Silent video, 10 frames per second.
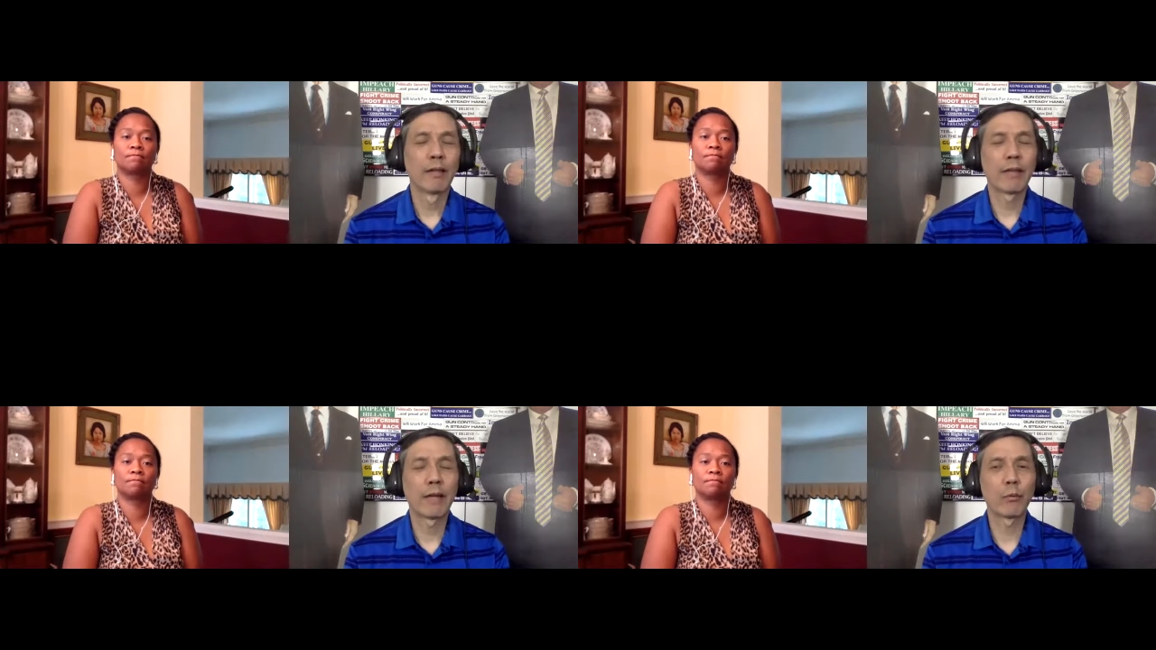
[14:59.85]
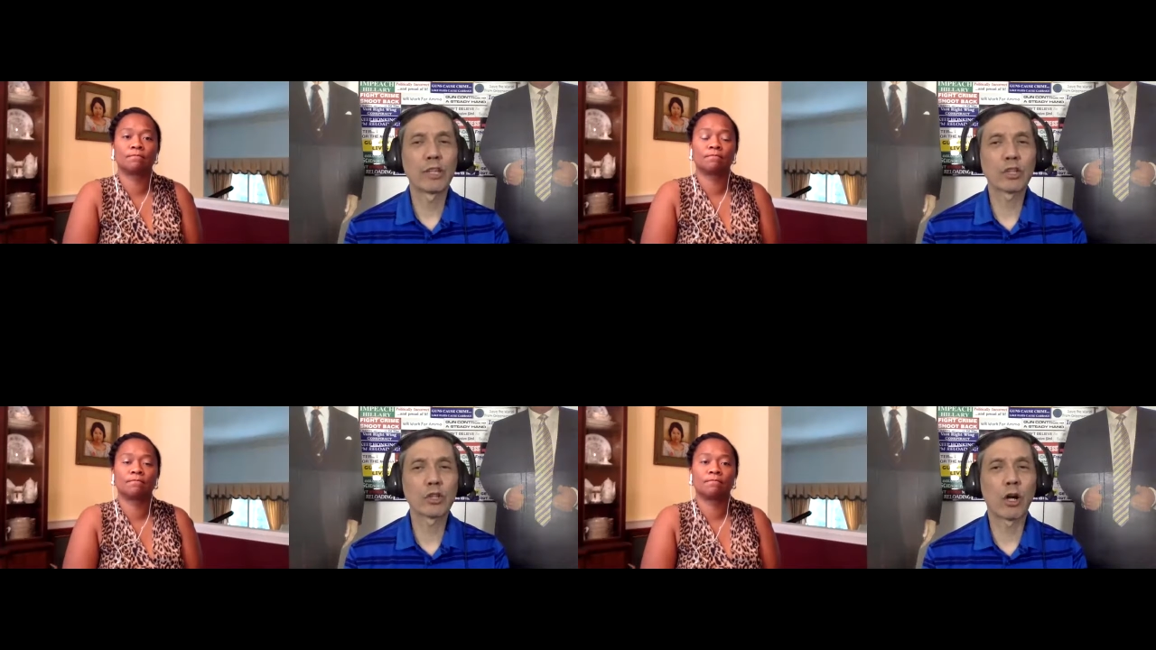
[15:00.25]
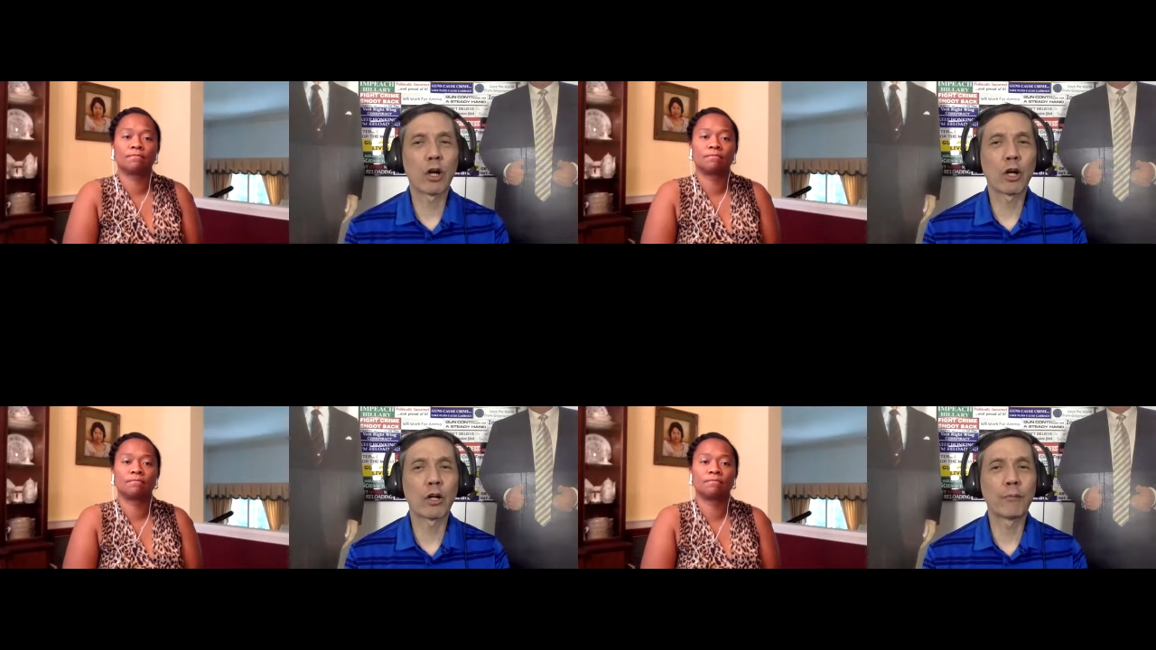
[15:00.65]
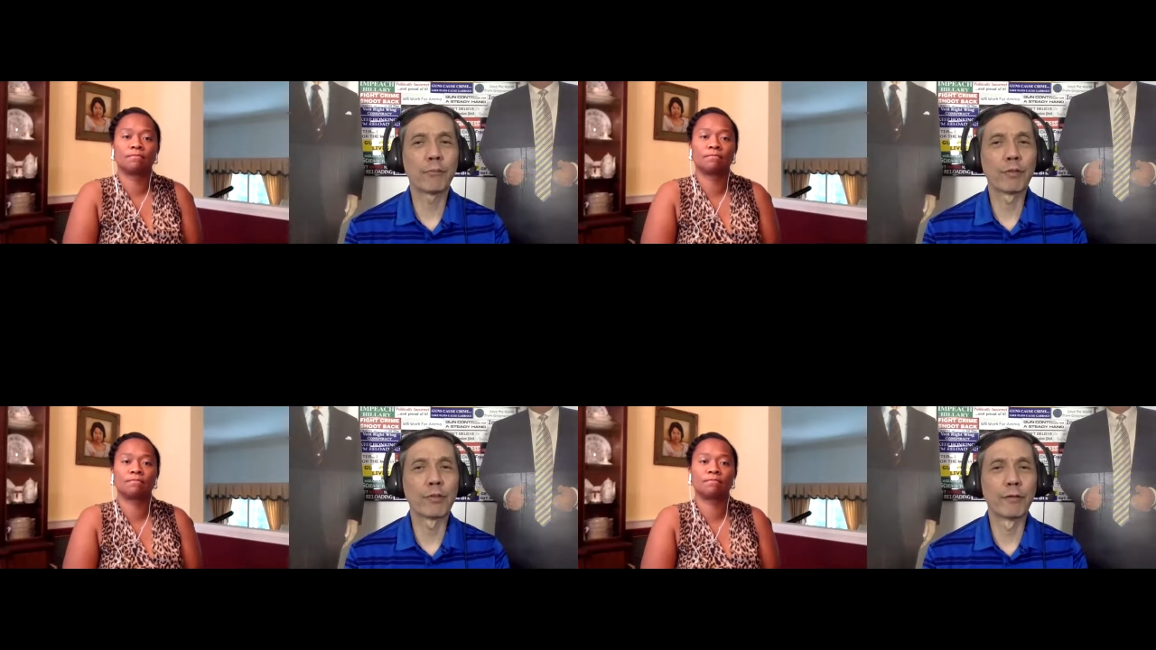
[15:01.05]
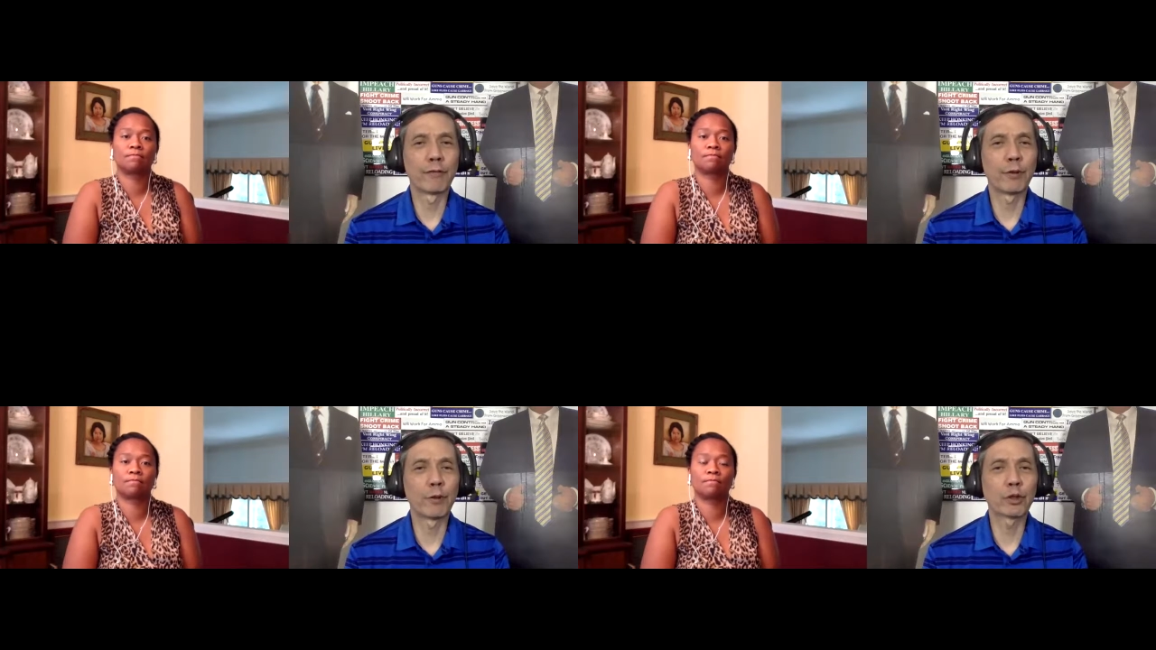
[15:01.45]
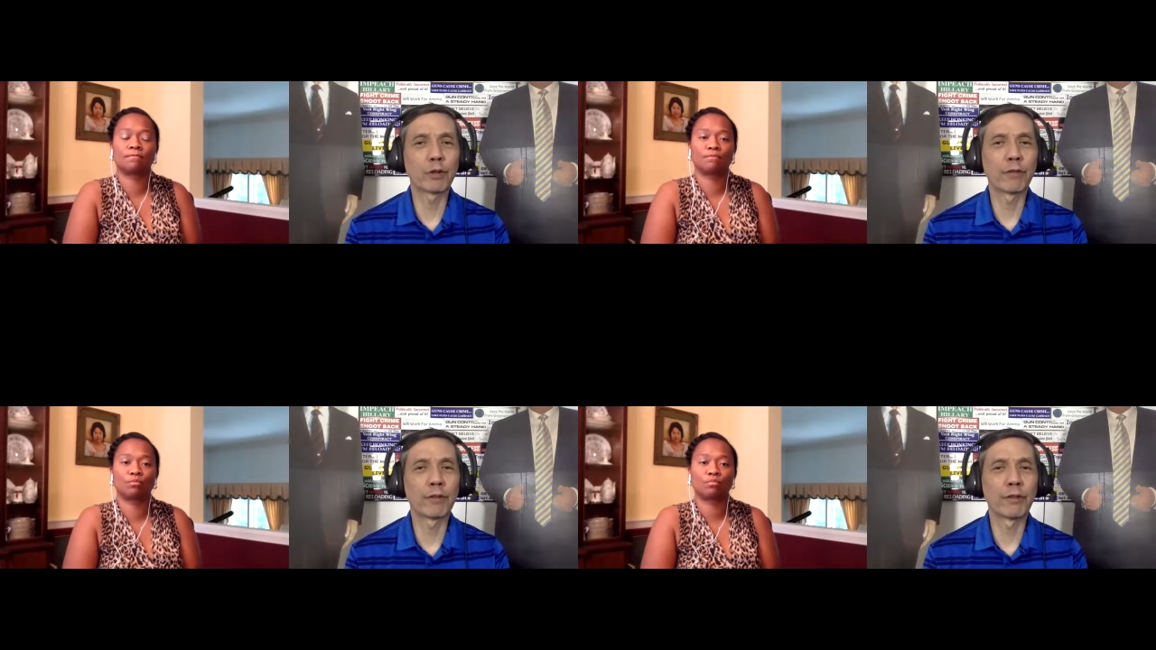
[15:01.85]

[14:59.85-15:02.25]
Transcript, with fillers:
Speaker 1: that we saw the future of the